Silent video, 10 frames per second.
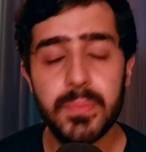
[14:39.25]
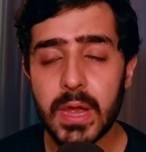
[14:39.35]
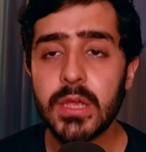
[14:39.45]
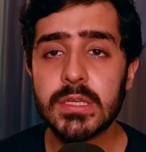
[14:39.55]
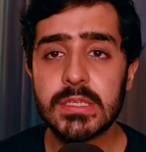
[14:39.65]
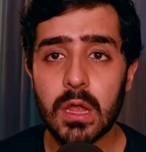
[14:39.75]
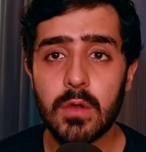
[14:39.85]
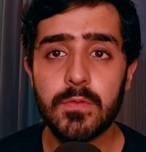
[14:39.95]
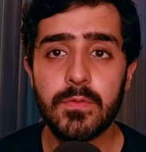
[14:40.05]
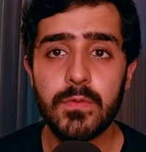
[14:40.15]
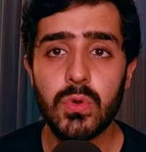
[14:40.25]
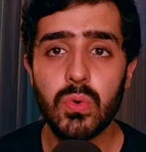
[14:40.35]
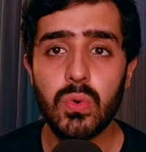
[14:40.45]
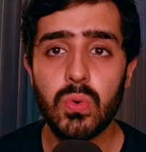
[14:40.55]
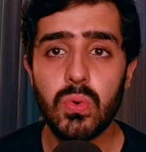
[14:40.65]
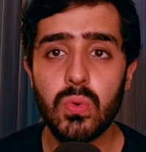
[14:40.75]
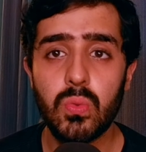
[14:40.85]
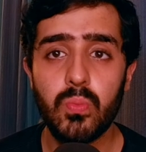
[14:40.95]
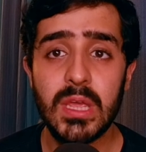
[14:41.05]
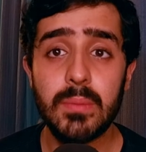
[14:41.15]
Prepare yourself
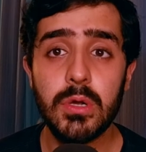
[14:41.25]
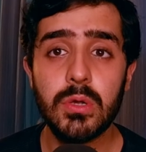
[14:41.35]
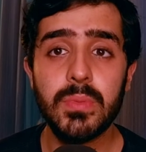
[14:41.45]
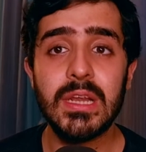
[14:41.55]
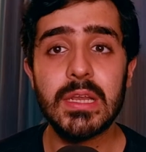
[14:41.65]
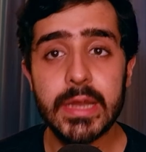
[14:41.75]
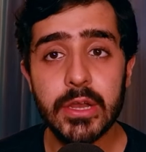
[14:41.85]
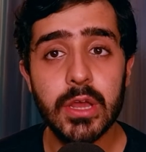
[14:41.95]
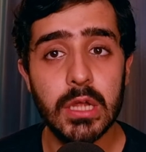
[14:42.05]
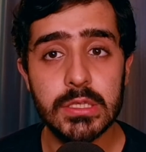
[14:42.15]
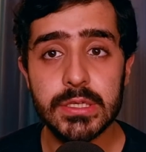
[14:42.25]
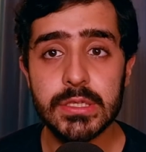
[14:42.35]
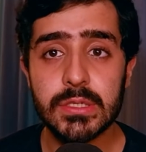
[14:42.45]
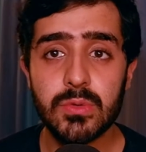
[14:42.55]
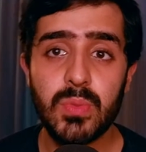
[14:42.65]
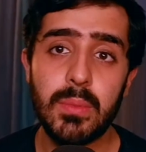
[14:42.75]
to be able to be clear in your answers,